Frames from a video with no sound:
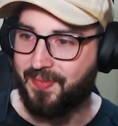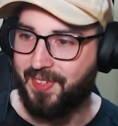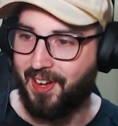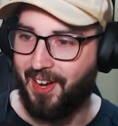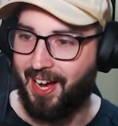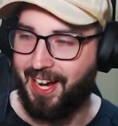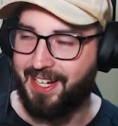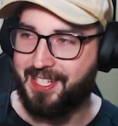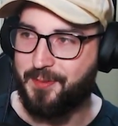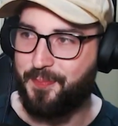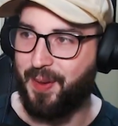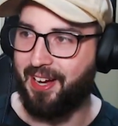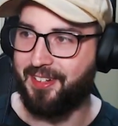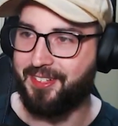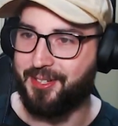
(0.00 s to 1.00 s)

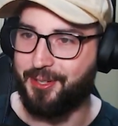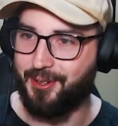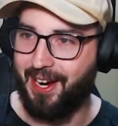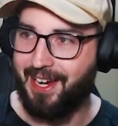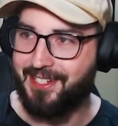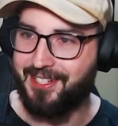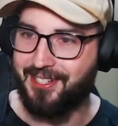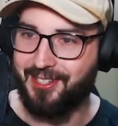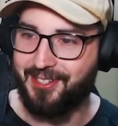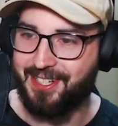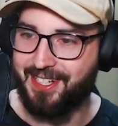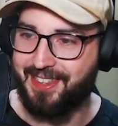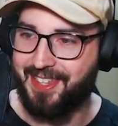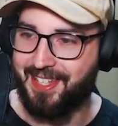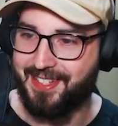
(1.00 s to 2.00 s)
Icebound crash, look
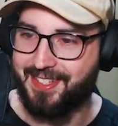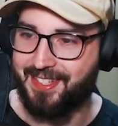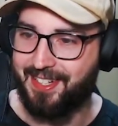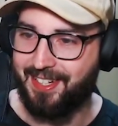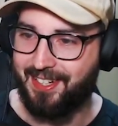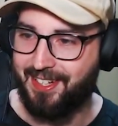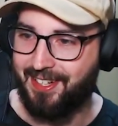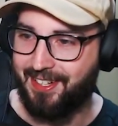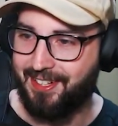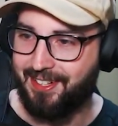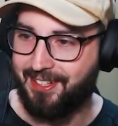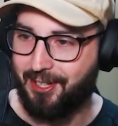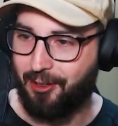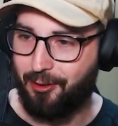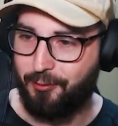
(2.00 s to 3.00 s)
at this!
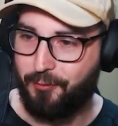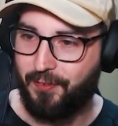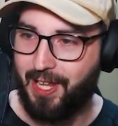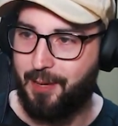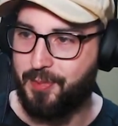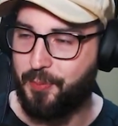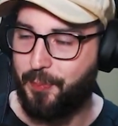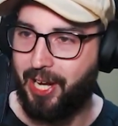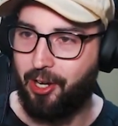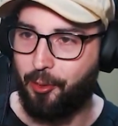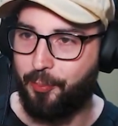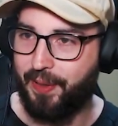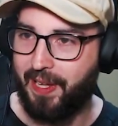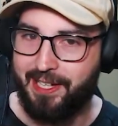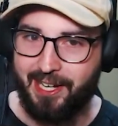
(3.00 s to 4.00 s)
Cold flames, pale
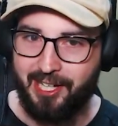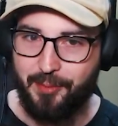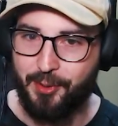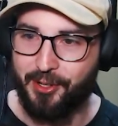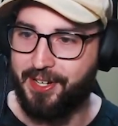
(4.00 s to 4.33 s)
blade, any more